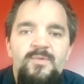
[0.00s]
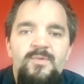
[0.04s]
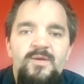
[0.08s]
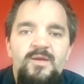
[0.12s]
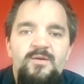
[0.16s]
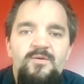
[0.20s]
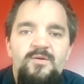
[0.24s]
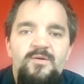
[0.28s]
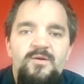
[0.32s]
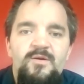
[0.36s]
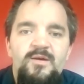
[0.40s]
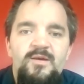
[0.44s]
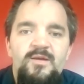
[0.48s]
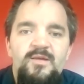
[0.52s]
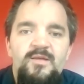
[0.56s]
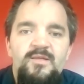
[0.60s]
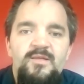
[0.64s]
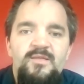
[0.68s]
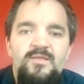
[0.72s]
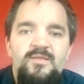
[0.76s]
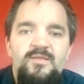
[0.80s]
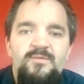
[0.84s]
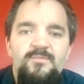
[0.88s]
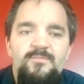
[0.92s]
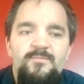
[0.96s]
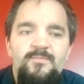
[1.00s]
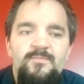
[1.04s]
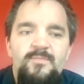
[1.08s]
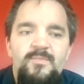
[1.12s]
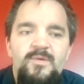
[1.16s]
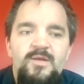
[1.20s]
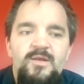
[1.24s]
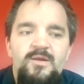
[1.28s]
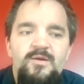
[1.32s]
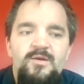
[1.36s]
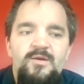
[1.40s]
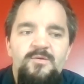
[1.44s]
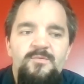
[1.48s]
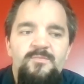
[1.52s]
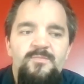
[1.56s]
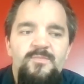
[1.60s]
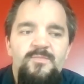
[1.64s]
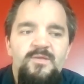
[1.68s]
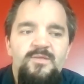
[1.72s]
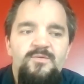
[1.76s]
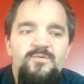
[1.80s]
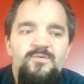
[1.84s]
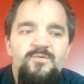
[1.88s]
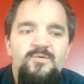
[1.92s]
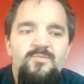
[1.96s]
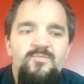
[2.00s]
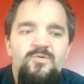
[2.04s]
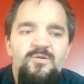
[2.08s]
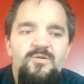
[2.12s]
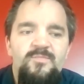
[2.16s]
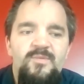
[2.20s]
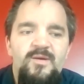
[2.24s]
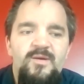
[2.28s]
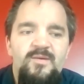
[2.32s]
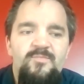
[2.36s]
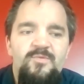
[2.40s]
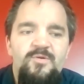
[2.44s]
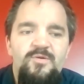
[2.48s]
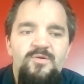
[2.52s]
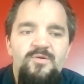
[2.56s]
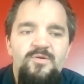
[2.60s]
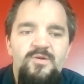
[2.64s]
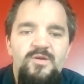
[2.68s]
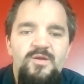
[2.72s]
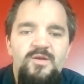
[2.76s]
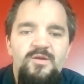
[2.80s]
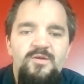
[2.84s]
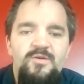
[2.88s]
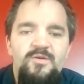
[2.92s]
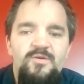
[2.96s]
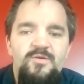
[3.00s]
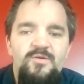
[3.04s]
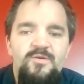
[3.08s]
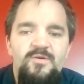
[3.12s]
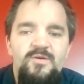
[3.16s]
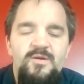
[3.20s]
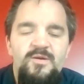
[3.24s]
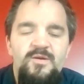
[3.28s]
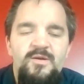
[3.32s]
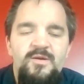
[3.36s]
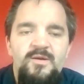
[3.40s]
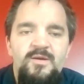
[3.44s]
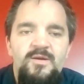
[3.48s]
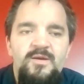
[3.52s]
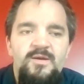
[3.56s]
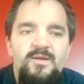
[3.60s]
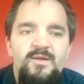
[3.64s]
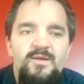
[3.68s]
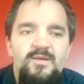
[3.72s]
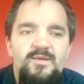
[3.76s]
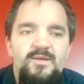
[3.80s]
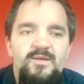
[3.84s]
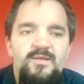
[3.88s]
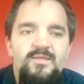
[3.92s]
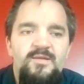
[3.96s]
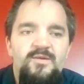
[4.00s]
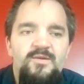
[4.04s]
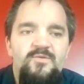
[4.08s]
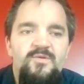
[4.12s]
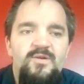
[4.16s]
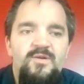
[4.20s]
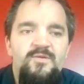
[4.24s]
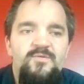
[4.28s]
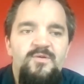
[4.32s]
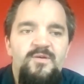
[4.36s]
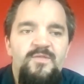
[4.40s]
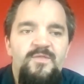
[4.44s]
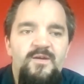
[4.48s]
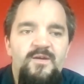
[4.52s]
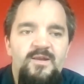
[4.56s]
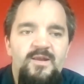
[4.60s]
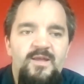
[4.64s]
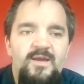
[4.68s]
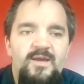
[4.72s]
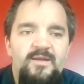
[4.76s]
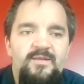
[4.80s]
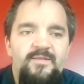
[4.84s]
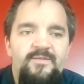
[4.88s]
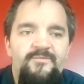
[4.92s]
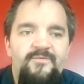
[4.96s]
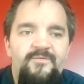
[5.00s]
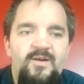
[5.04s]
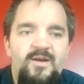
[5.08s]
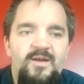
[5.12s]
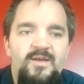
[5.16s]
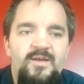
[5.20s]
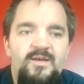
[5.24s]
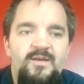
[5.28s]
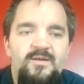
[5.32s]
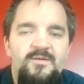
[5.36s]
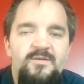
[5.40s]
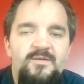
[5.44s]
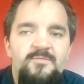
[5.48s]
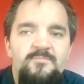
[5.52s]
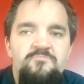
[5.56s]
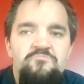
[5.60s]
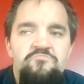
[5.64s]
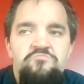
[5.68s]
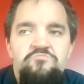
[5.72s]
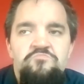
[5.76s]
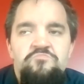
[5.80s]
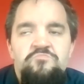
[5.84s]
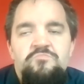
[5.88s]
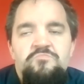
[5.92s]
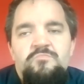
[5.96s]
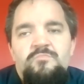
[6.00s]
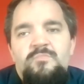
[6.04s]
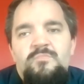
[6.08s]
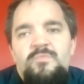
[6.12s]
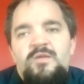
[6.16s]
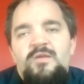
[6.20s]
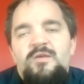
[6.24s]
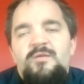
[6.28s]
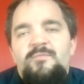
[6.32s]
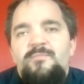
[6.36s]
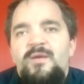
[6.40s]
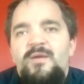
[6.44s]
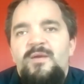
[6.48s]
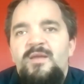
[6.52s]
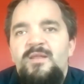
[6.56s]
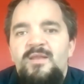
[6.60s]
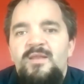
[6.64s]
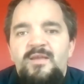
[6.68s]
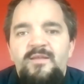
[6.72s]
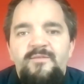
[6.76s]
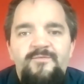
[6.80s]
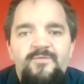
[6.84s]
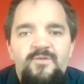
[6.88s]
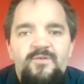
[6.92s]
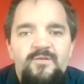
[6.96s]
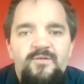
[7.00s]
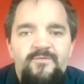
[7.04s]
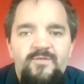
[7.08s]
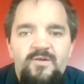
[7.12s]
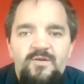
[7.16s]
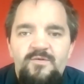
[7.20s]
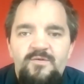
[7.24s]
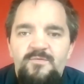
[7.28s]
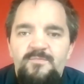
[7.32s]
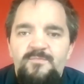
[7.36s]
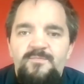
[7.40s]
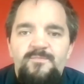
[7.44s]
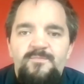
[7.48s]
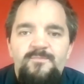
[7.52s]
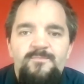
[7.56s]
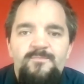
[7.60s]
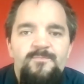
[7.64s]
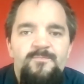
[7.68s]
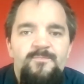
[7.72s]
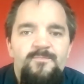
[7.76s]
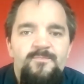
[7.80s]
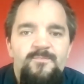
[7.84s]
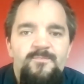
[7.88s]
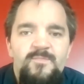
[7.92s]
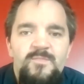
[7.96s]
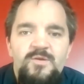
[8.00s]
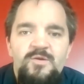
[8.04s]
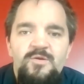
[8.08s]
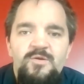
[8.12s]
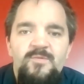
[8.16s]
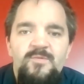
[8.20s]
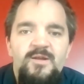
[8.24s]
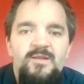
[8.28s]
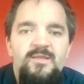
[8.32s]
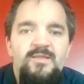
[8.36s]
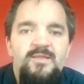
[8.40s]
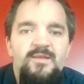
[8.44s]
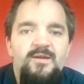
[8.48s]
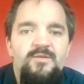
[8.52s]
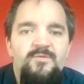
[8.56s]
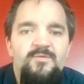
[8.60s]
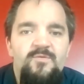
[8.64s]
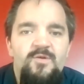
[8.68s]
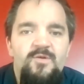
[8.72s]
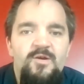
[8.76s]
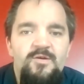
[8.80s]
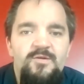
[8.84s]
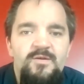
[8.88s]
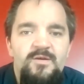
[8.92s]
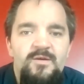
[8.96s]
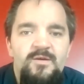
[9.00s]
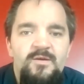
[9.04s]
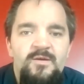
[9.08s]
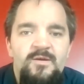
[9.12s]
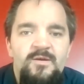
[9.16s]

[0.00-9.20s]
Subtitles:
Because, the school board member who you disagree with on X fight, you may need for a vote 2 months down the road.